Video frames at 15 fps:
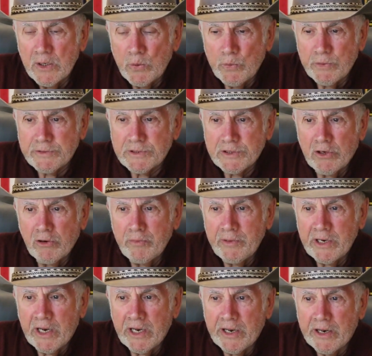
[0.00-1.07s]
With so
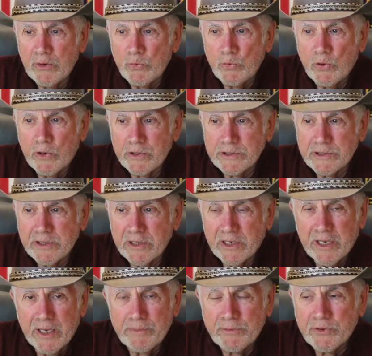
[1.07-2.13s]
many little wars to
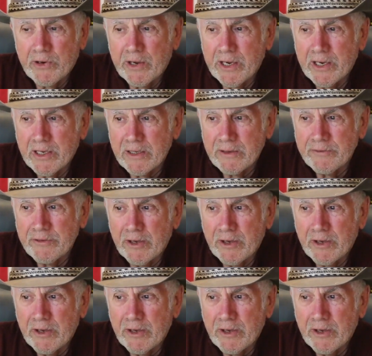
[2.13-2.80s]
keep track of,